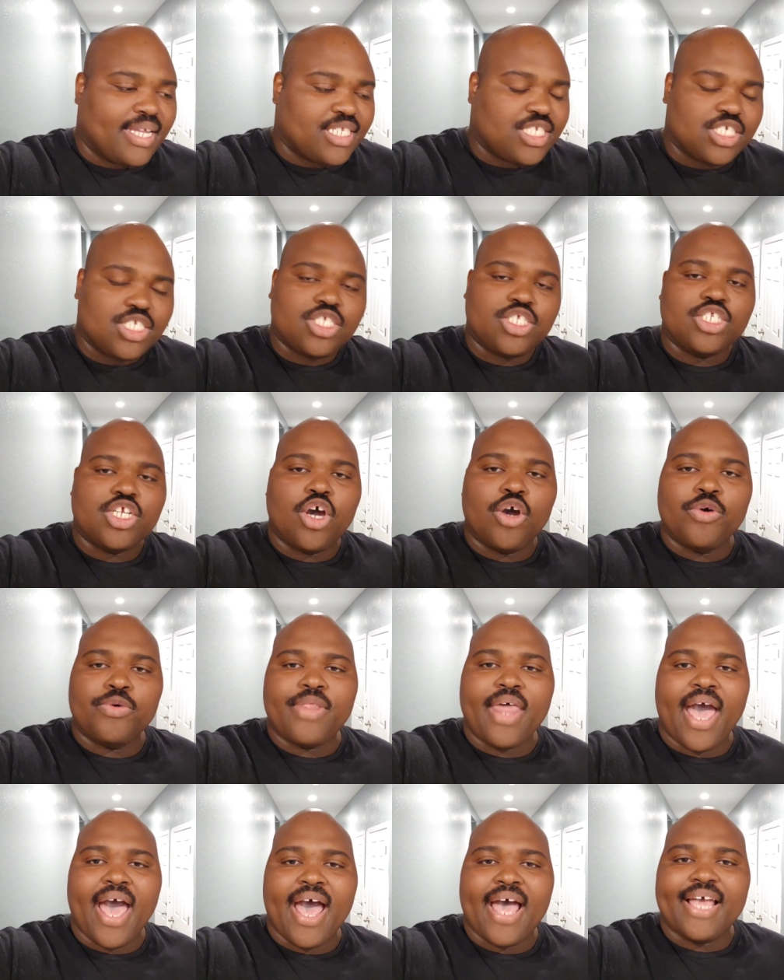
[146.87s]
Just know
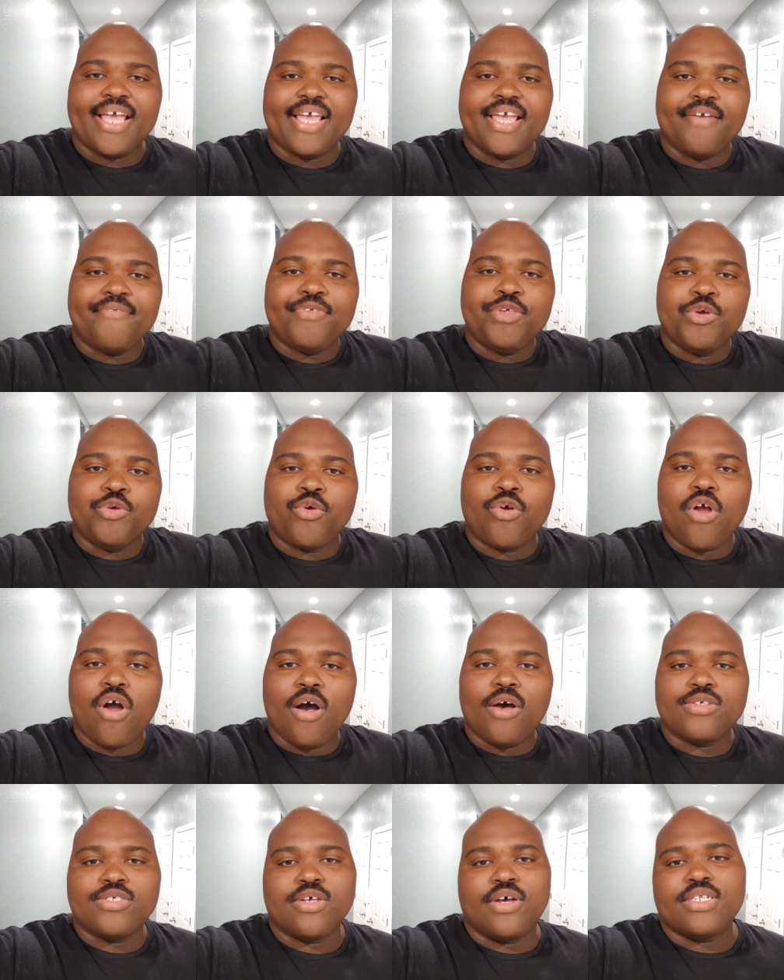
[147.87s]
that if you are
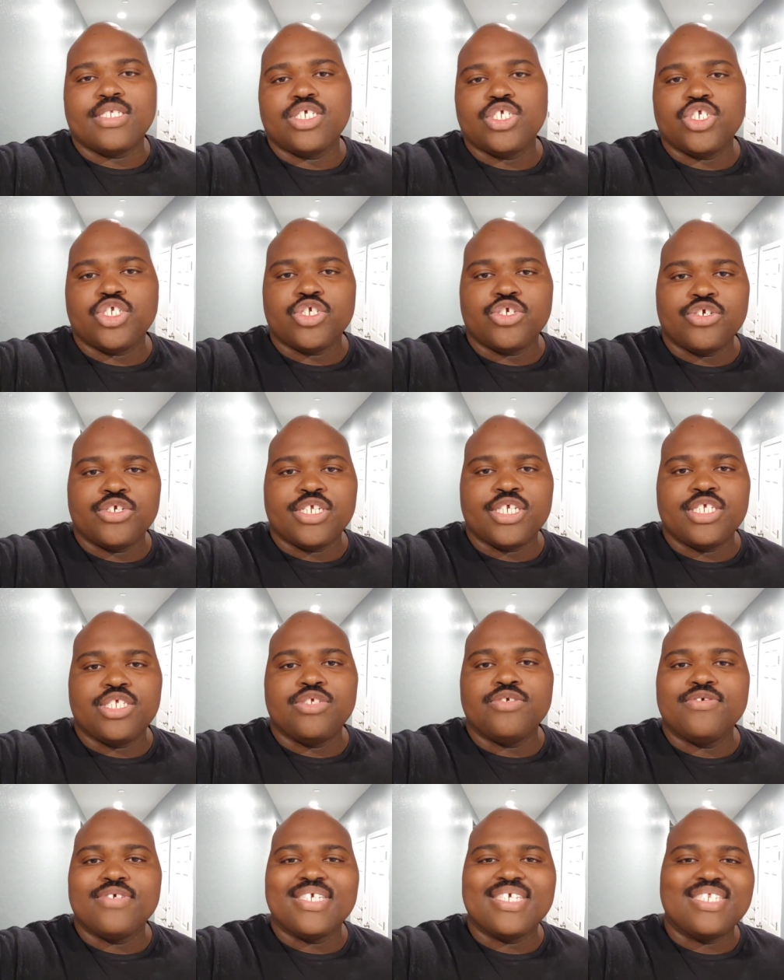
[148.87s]
also on this journey,
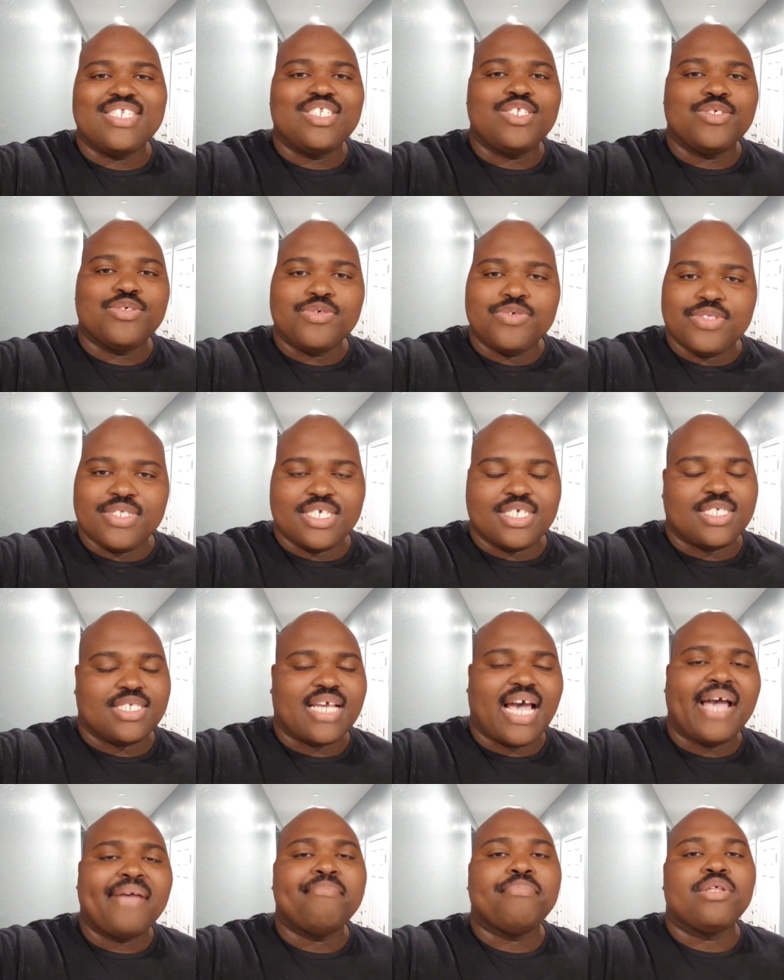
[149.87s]
you can do this.
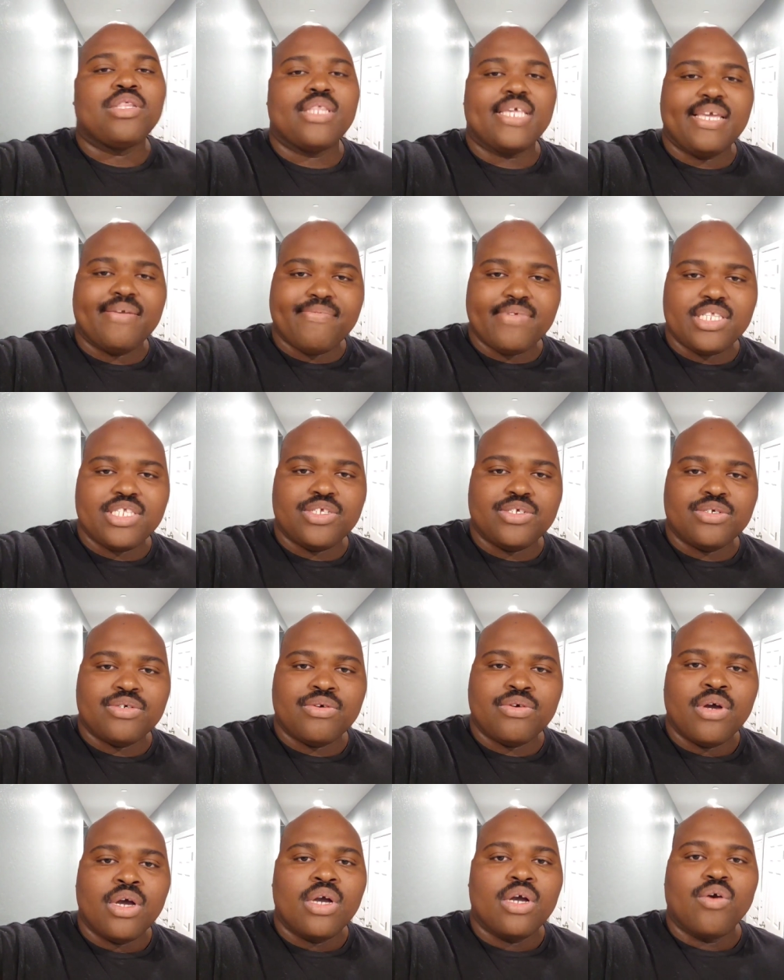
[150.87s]
I believe in
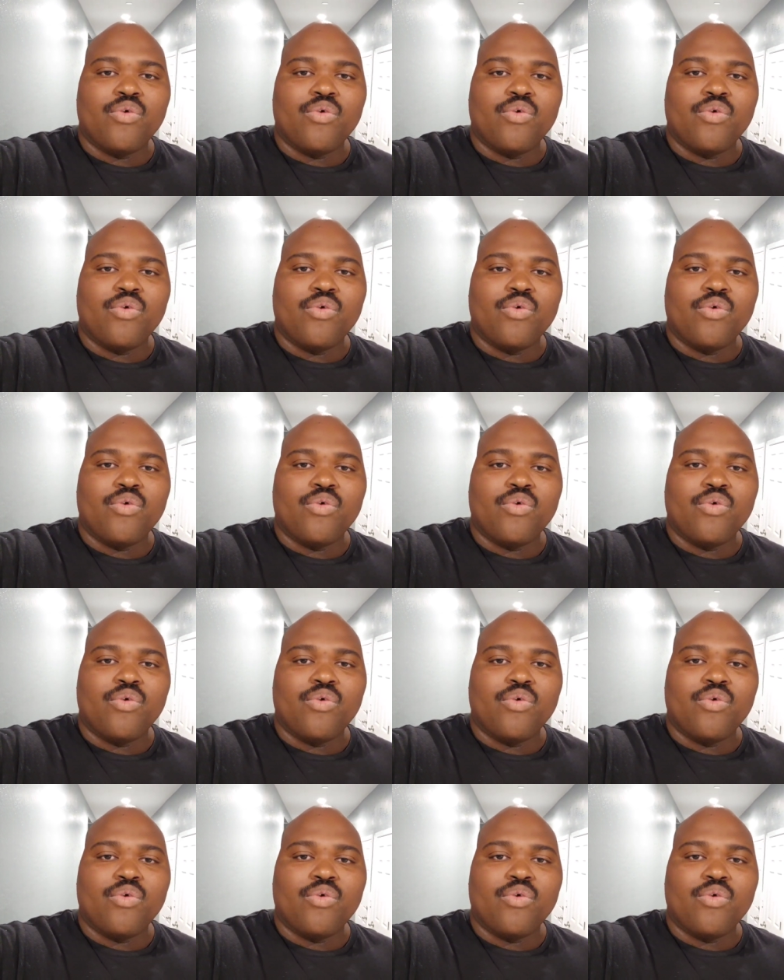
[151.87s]
you.